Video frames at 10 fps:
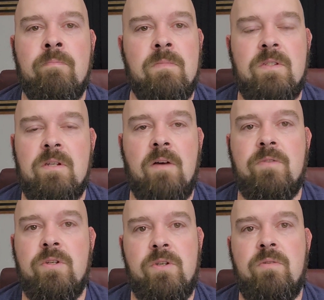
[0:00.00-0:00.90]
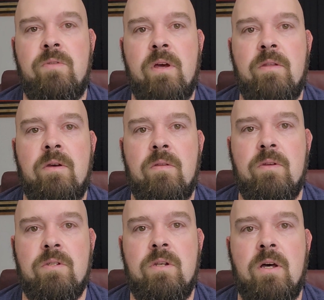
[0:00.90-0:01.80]
stuff to do down there
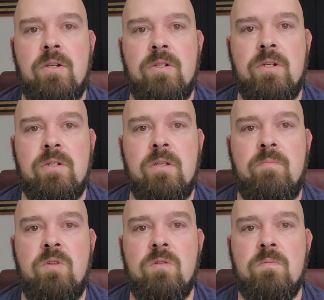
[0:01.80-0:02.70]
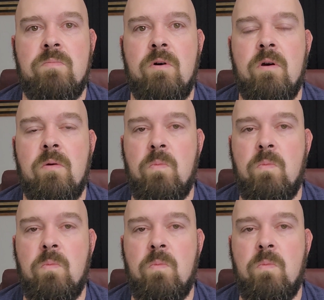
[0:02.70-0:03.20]
that's not just the amusement park.